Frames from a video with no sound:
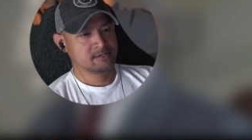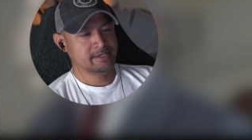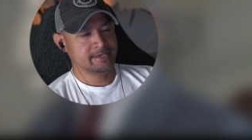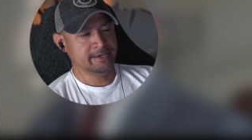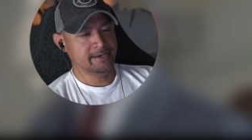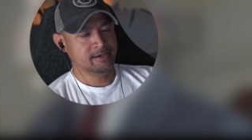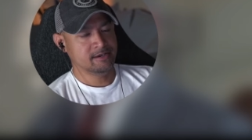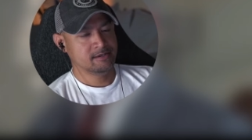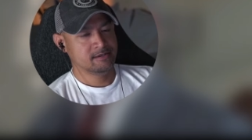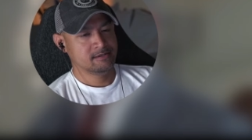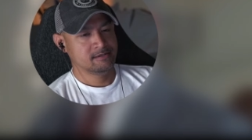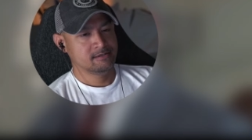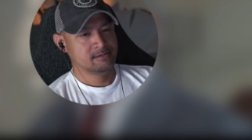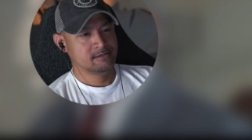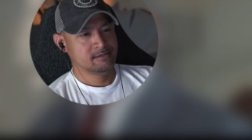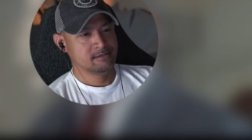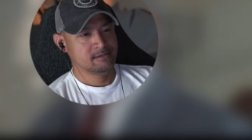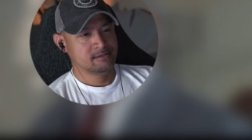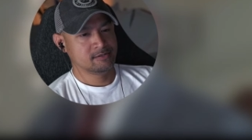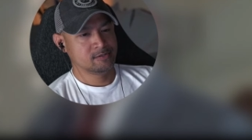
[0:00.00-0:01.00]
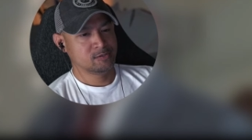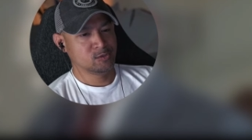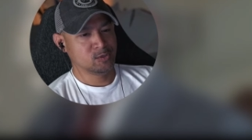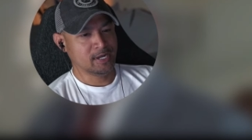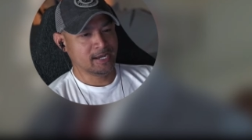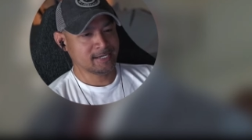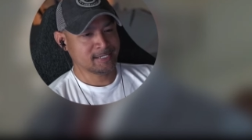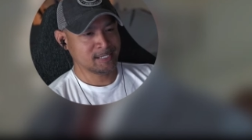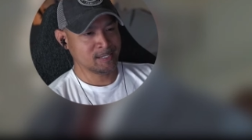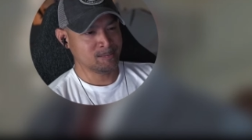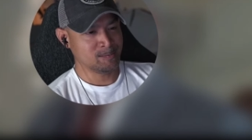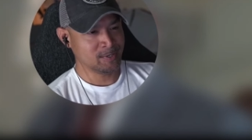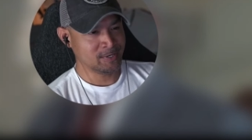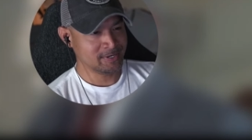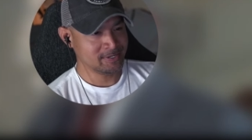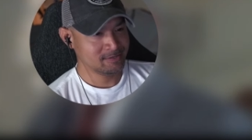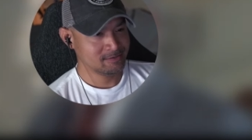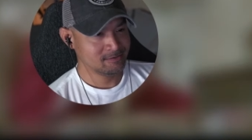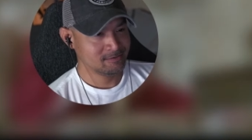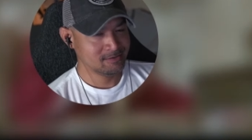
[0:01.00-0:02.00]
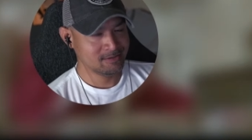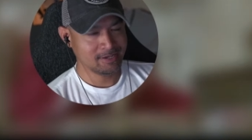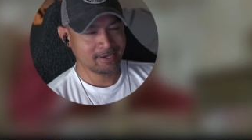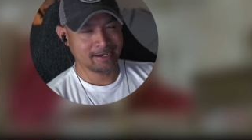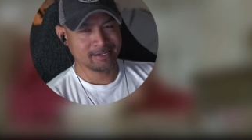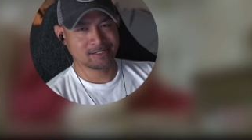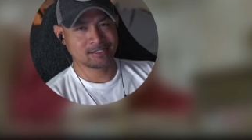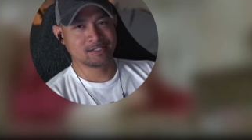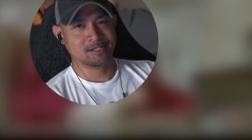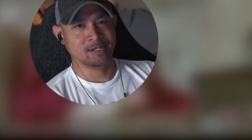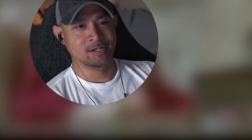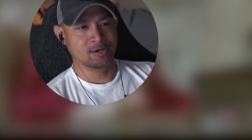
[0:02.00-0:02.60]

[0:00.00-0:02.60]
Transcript: Yeah, good acting, buddy. He has to